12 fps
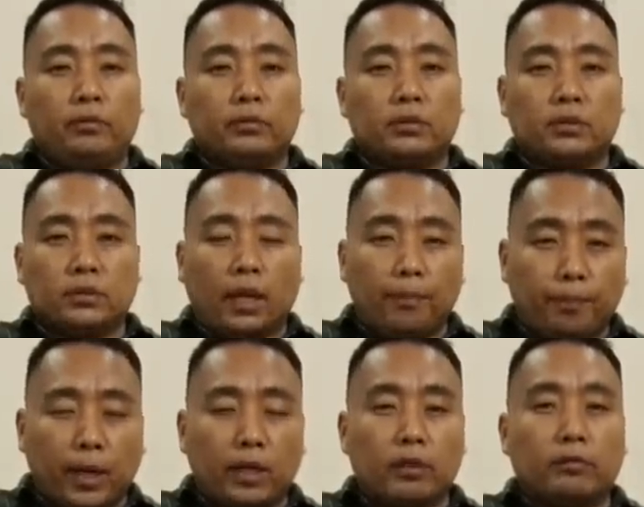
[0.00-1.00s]
some
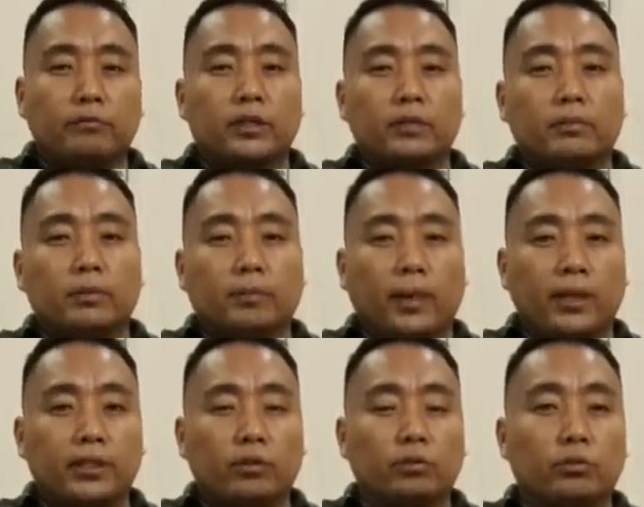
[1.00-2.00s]
part of the
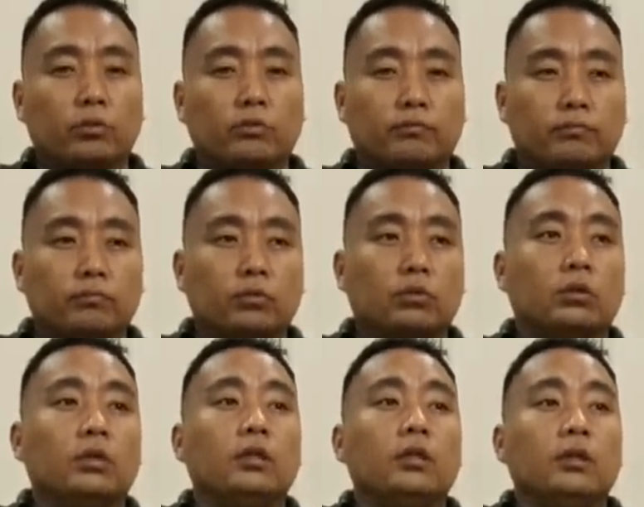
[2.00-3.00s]
party also,
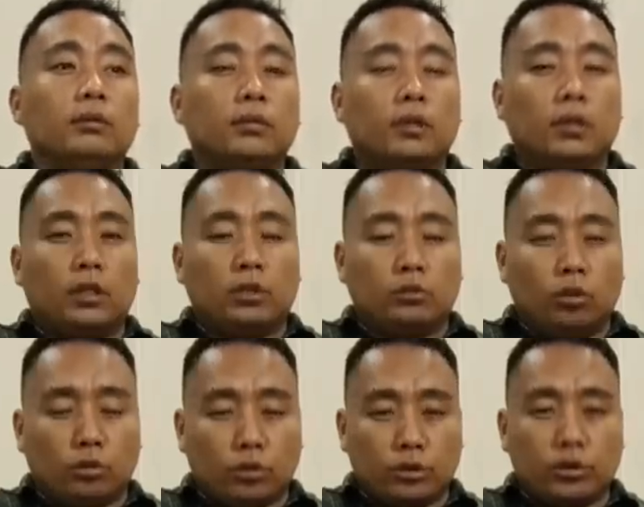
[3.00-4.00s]

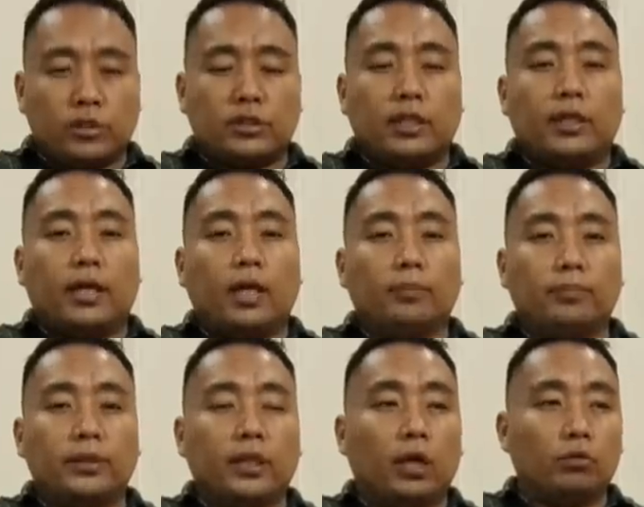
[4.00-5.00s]
Dr. Sarasle
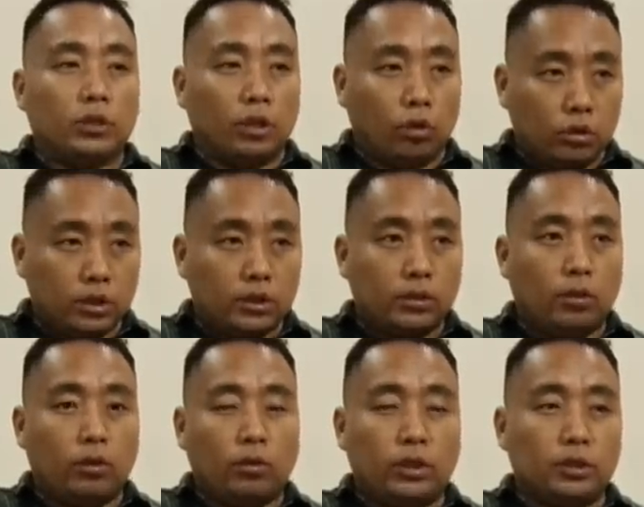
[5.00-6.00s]
helped me out a lot
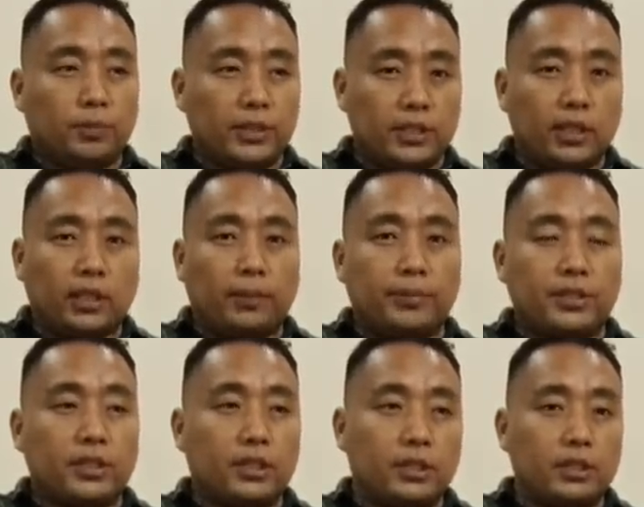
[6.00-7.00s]
on his personal
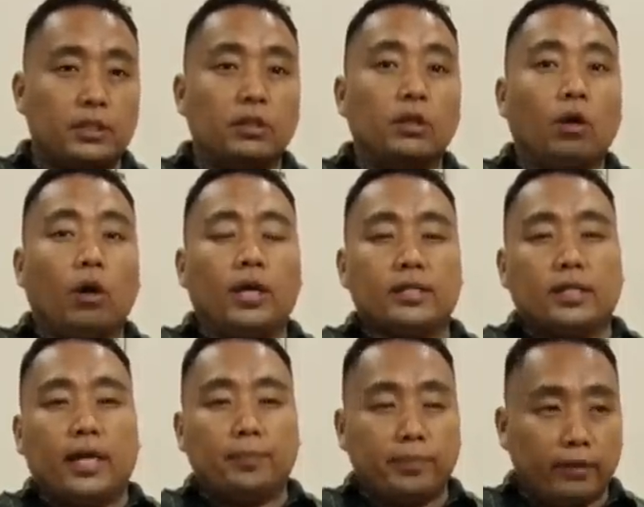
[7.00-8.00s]
capacities as
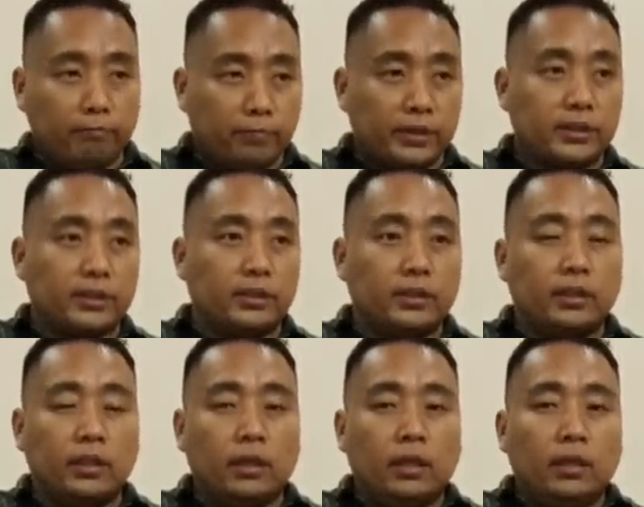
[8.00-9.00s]
an NPF president.
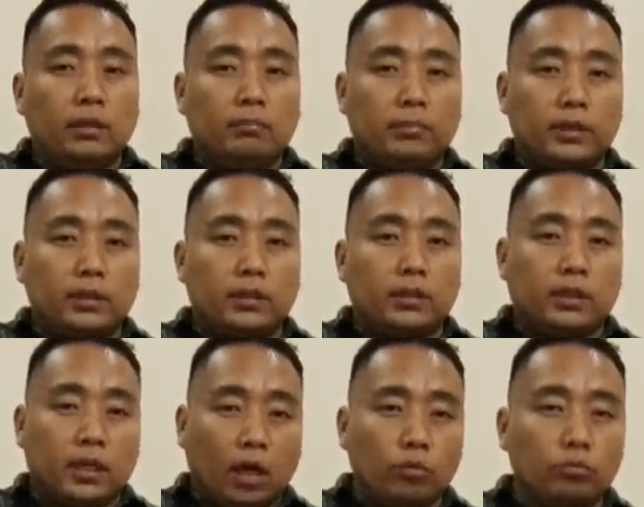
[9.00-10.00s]
But the
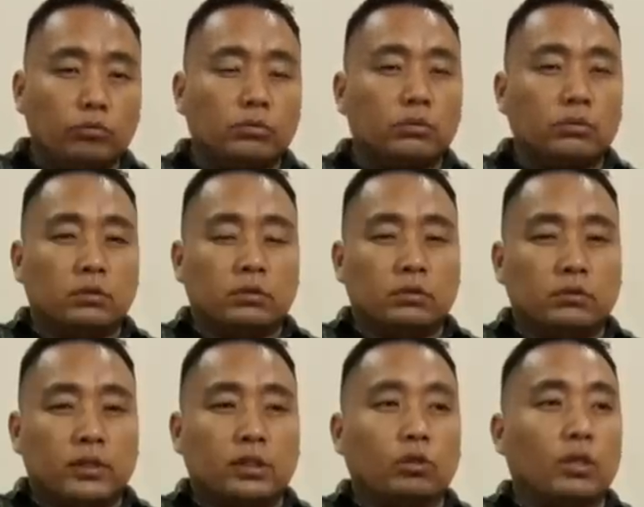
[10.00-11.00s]
ground
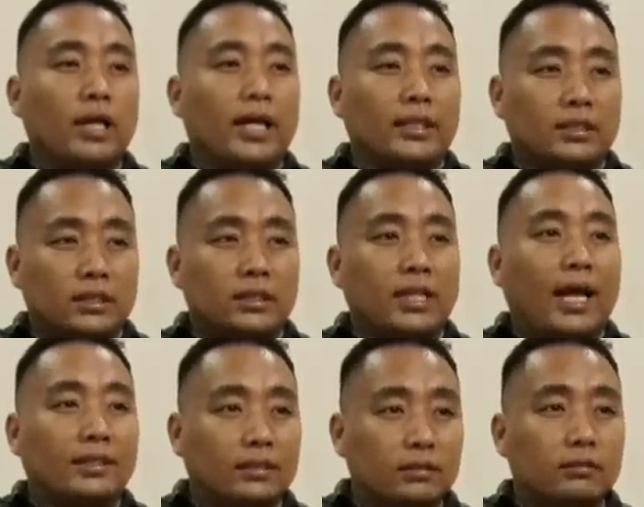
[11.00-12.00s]
was not at
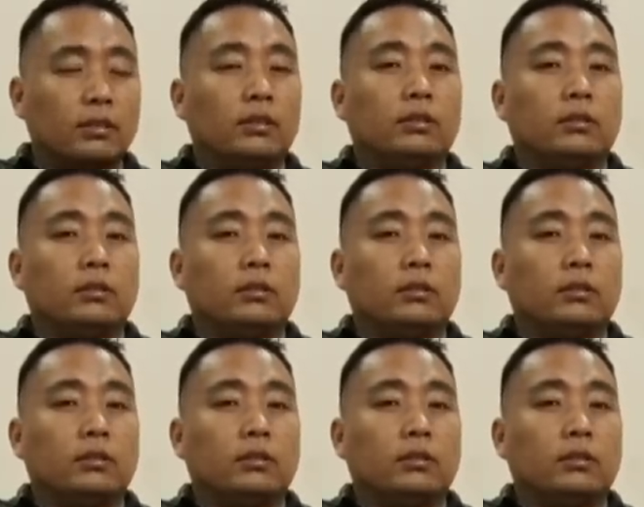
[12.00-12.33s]
that